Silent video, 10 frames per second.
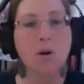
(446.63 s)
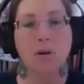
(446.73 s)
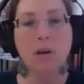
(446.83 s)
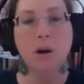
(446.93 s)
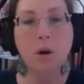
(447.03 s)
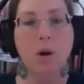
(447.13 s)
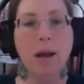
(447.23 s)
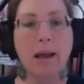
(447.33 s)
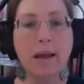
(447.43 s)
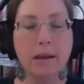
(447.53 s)

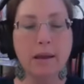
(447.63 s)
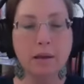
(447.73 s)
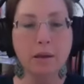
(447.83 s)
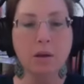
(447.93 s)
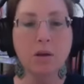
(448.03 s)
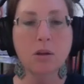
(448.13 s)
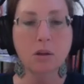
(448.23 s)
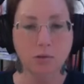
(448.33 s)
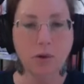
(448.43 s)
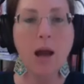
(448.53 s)
and
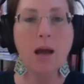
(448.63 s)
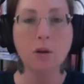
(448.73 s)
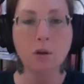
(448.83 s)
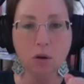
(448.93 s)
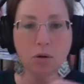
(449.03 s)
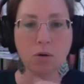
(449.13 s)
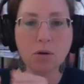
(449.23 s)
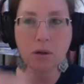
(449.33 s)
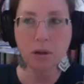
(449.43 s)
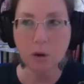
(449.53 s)
you've got your
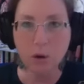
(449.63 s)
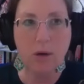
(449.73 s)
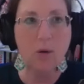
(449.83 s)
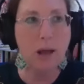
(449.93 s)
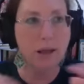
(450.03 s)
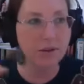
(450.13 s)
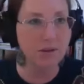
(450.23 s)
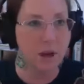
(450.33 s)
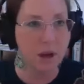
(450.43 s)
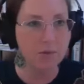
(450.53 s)
internet
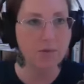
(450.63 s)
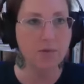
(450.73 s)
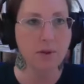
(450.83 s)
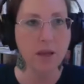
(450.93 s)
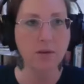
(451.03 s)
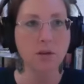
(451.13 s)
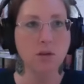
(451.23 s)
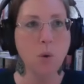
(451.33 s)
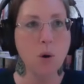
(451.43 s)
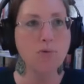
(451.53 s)
stuff, like the
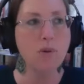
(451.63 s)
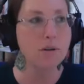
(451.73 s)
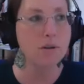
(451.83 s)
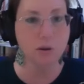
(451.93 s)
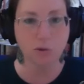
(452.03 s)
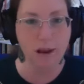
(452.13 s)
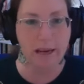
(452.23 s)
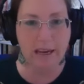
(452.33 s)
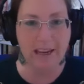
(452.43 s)
storefront is ready.